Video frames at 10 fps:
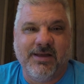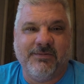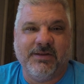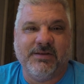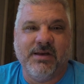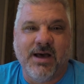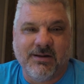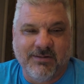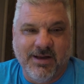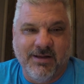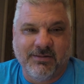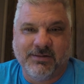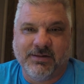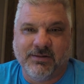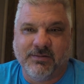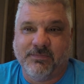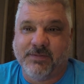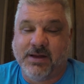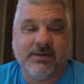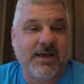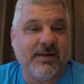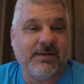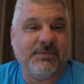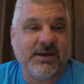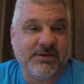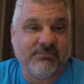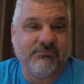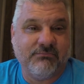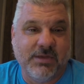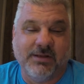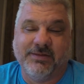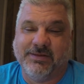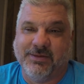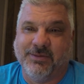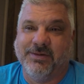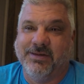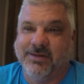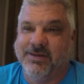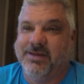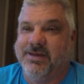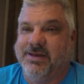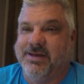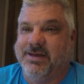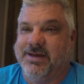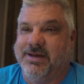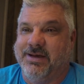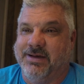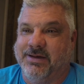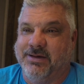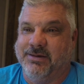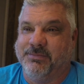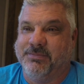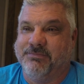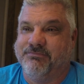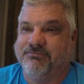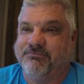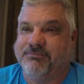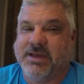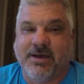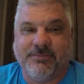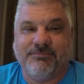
if it's not around to fight that temptation. So yeah.